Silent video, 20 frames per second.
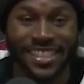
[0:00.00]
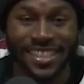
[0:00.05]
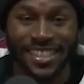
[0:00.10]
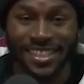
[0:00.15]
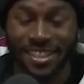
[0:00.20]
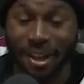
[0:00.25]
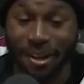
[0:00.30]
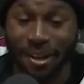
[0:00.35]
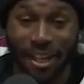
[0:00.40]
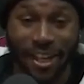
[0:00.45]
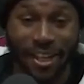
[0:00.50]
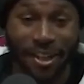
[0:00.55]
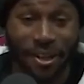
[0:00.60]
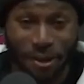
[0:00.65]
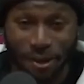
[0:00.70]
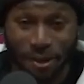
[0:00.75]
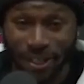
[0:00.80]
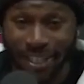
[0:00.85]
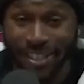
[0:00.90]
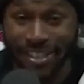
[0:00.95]
So I was like,
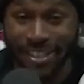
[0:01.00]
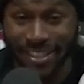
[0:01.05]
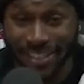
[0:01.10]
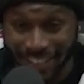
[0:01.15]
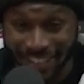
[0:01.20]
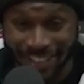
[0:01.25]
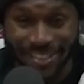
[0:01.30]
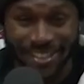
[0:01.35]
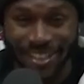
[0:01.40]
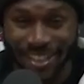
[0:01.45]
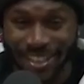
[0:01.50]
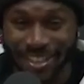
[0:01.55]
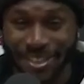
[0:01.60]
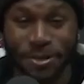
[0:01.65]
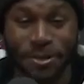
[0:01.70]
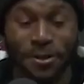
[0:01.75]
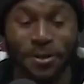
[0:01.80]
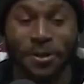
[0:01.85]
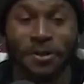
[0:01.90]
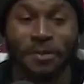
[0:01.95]
okay, that's that's
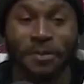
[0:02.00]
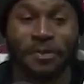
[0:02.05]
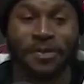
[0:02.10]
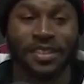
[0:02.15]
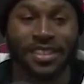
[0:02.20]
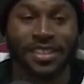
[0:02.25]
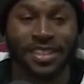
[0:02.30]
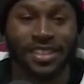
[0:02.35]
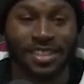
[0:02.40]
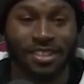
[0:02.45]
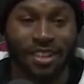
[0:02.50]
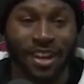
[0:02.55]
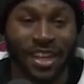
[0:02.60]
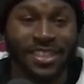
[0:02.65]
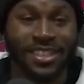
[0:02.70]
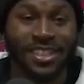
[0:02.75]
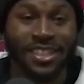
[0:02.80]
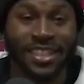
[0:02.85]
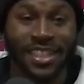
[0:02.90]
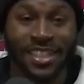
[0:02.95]
cool. So I
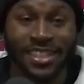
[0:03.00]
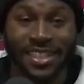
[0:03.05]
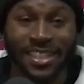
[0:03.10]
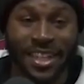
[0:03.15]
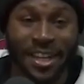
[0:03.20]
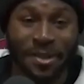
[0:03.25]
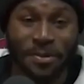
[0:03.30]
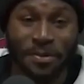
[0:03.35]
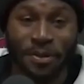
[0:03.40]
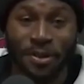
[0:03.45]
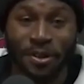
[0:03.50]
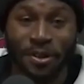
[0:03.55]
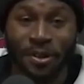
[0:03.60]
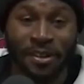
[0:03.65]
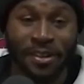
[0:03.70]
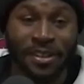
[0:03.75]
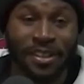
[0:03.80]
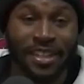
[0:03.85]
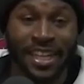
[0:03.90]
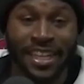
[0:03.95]
still get to the airport
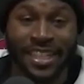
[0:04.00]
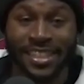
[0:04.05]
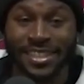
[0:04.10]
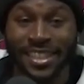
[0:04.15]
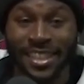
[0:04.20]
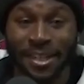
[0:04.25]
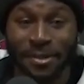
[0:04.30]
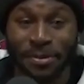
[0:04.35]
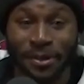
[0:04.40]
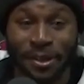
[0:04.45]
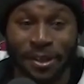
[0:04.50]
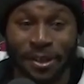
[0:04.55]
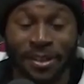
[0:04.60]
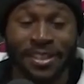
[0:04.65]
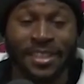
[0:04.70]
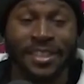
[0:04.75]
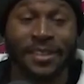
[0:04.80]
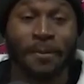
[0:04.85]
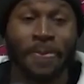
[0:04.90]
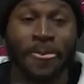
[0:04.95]
or I get to the airport
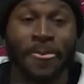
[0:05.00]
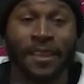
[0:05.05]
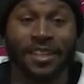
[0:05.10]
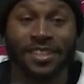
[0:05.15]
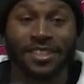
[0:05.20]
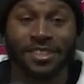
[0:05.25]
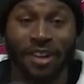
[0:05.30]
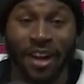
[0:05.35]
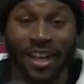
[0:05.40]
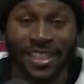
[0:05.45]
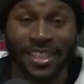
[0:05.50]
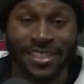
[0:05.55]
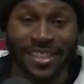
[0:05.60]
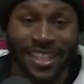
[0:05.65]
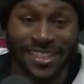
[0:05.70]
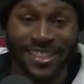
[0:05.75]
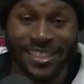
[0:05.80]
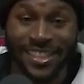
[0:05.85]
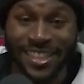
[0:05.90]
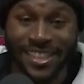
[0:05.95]
early. So I, I
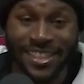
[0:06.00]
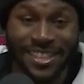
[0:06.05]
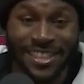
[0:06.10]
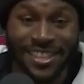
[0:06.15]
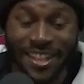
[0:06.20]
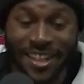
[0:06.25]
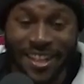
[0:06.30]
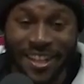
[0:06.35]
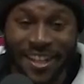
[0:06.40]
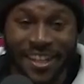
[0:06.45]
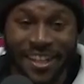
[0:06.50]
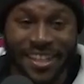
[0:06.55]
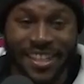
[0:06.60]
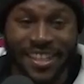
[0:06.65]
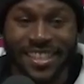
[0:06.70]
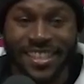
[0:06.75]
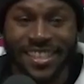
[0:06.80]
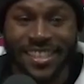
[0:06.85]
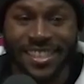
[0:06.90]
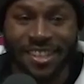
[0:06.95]
seen Sean.
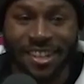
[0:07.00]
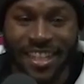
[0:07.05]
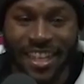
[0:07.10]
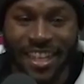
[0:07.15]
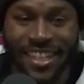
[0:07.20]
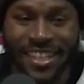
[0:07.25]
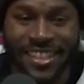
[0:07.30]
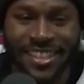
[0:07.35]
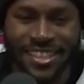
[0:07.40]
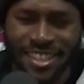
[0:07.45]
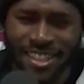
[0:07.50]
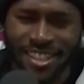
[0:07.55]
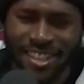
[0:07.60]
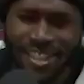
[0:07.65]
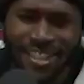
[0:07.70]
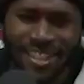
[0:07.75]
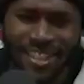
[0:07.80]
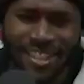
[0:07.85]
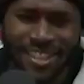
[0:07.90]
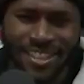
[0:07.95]
So I was like, hey,
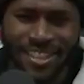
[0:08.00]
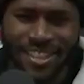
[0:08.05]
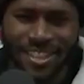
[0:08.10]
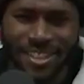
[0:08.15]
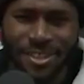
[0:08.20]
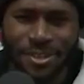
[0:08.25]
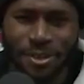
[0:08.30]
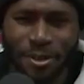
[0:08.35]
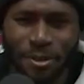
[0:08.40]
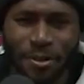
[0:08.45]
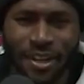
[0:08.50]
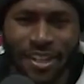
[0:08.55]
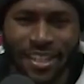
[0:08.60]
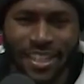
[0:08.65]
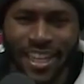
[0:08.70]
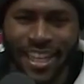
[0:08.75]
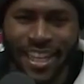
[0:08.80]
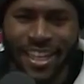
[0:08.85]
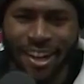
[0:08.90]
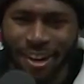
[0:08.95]
Sean, you aware? Did
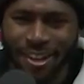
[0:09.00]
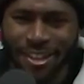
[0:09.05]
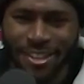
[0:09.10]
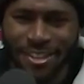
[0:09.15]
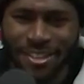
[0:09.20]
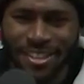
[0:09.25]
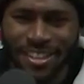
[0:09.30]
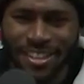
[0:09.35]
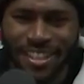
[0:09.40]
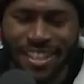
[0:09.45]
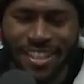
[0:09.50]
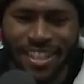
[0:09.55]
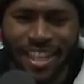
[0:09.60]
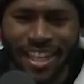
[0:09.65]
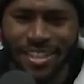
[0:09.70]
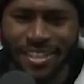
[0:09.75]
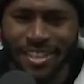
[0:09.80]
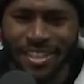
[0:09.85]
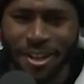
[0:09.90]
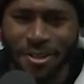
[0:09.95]
they call you? He
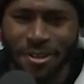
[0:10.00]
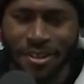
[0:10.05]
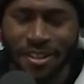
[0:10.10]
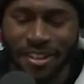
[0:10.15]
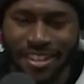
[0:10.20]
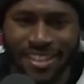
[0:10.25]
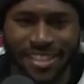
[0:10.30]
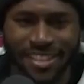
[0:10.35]
like, no.